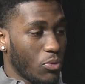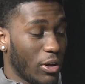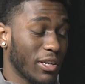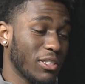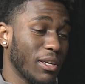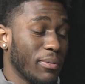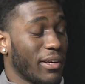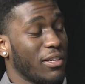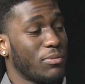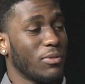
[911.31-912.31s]

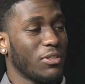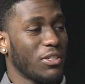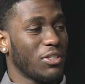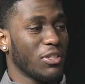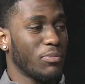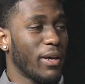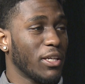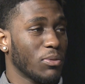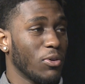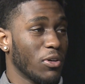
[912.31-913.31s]
guess positionless
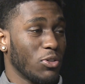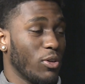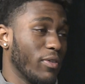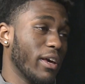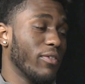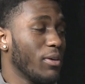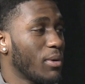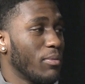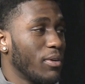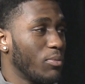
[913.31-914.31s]
basketball, because you even have him
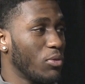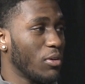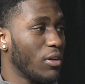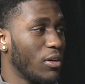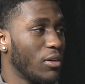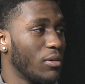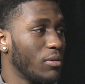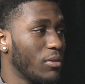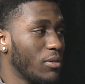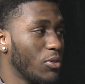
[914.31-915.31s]
coming up with the
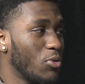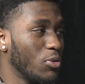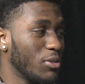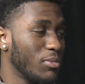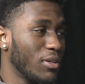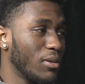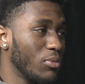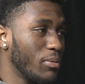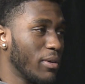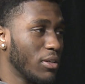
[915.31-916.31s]
course sometime
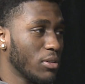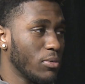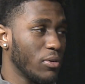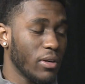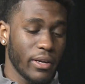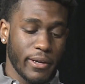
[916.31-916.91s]
with the basketball.